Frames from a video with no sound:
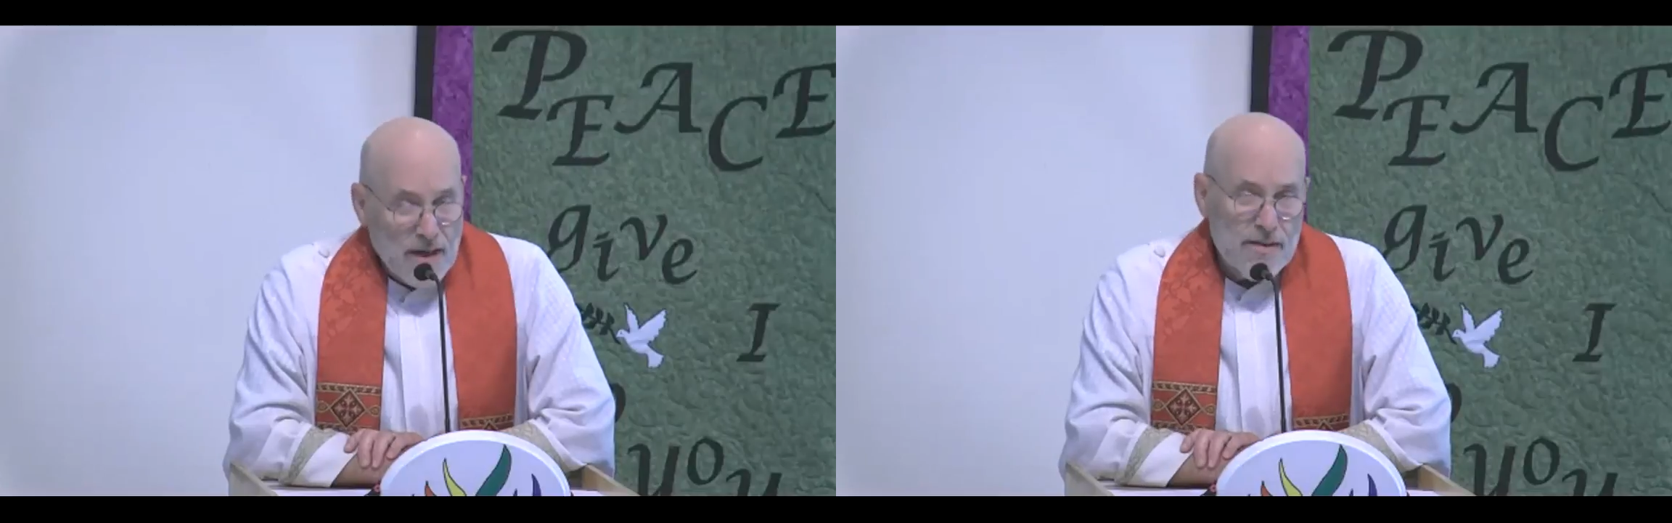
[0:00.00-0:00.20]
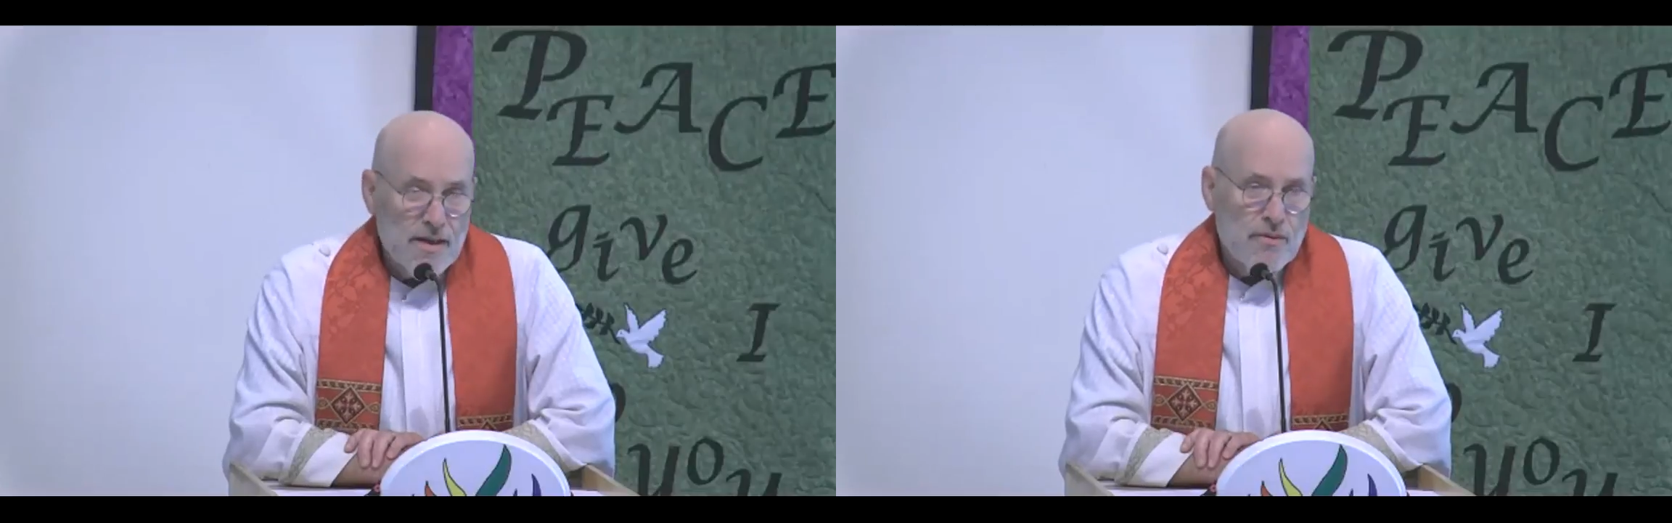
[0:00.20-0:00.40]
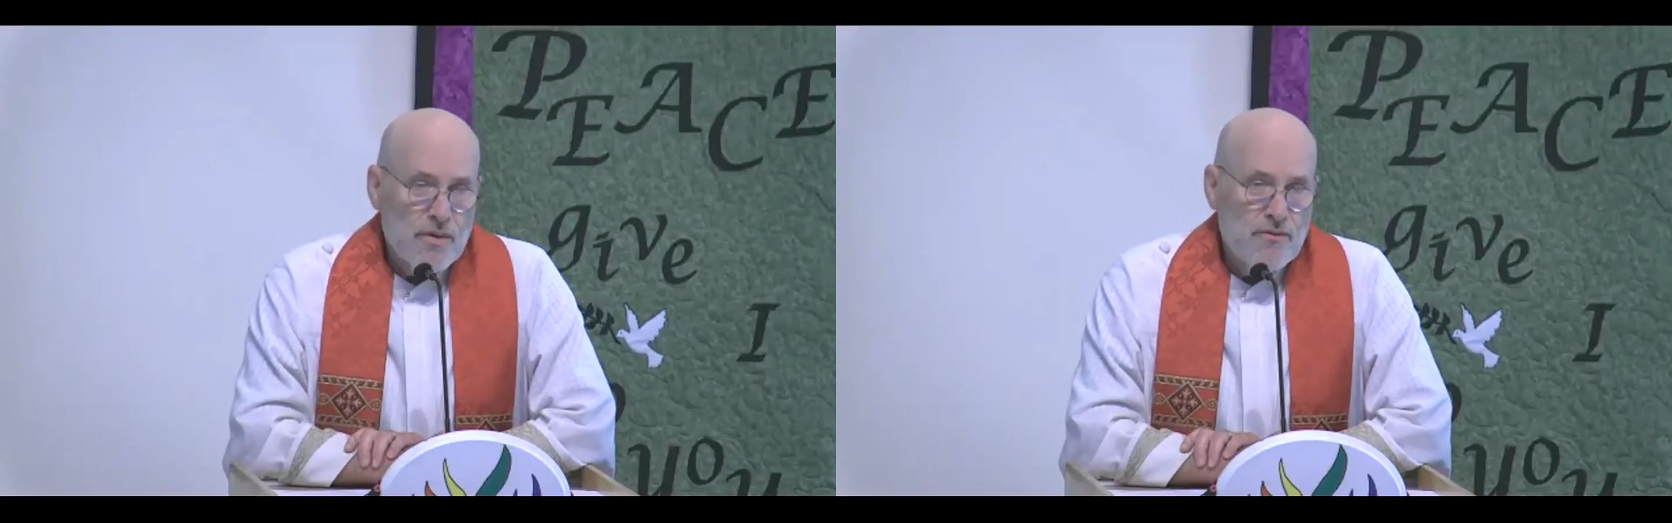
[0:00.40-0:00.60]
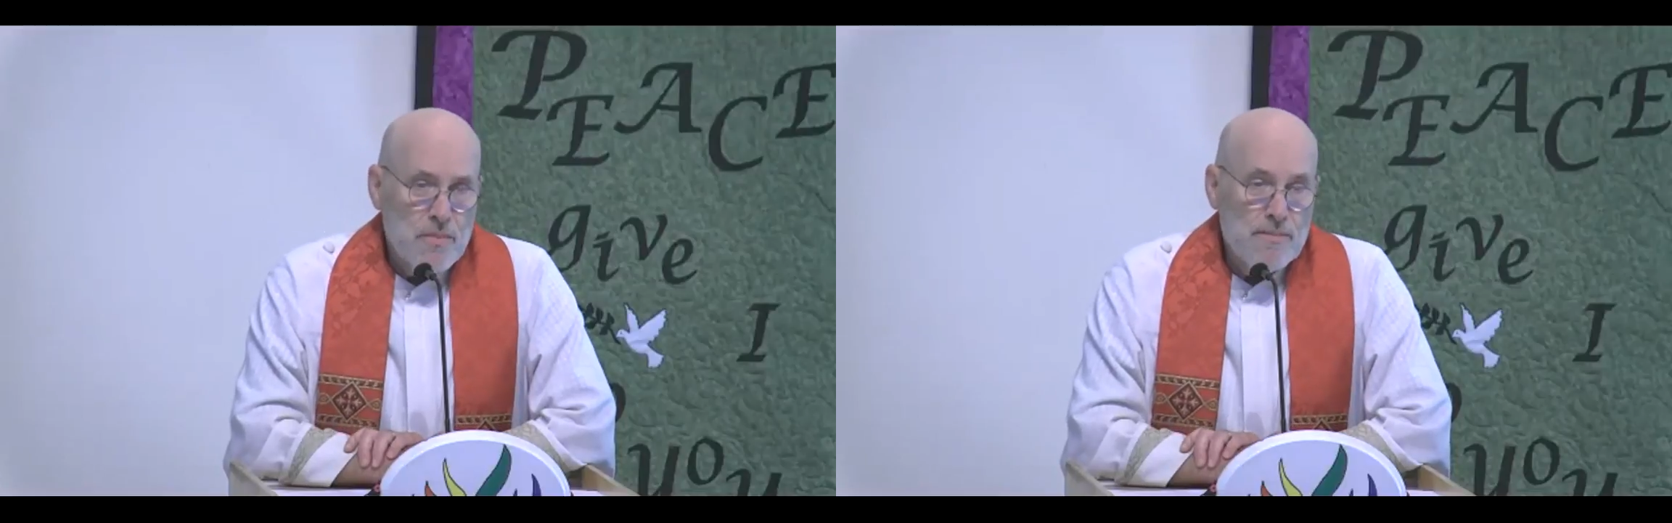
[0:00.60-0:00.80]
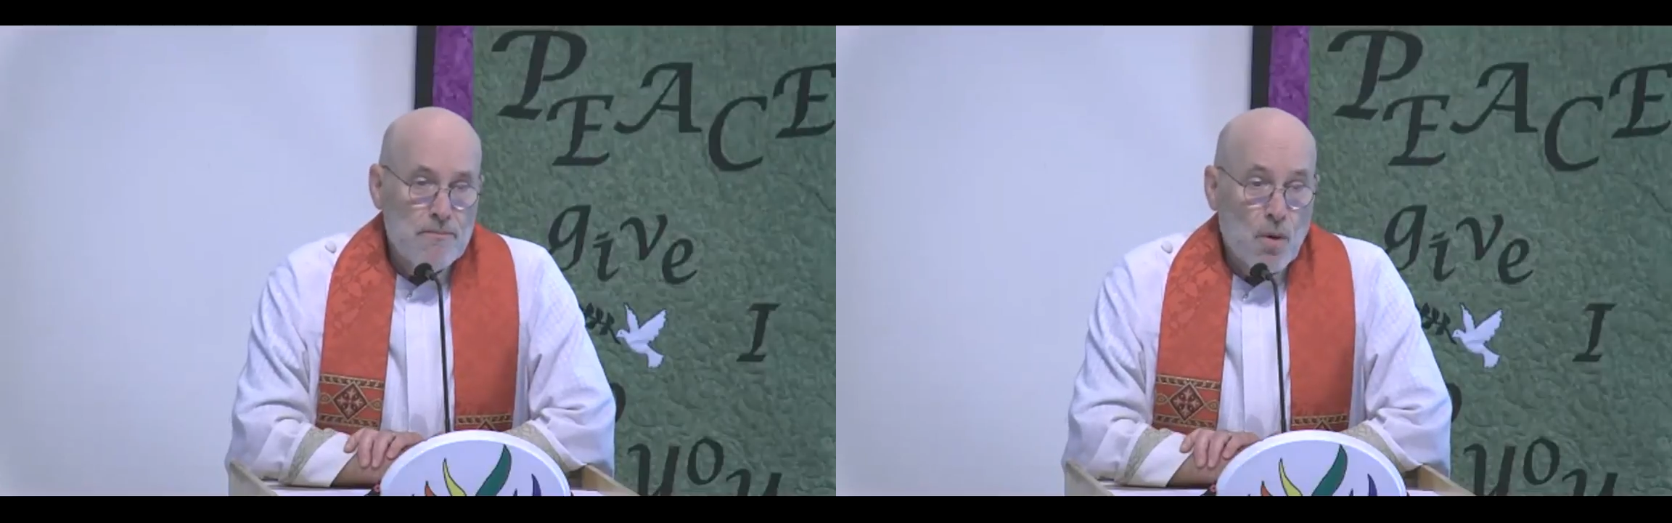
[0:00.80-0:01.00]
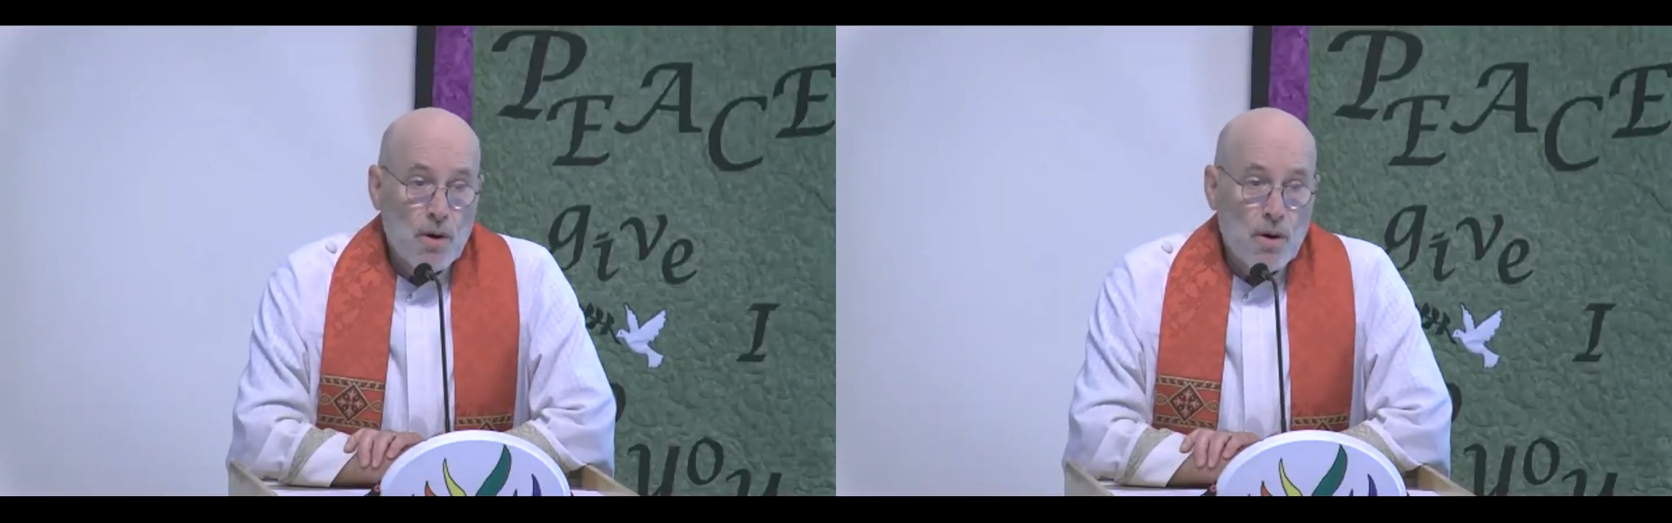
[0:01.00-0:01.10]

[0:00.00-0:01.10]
think we've been more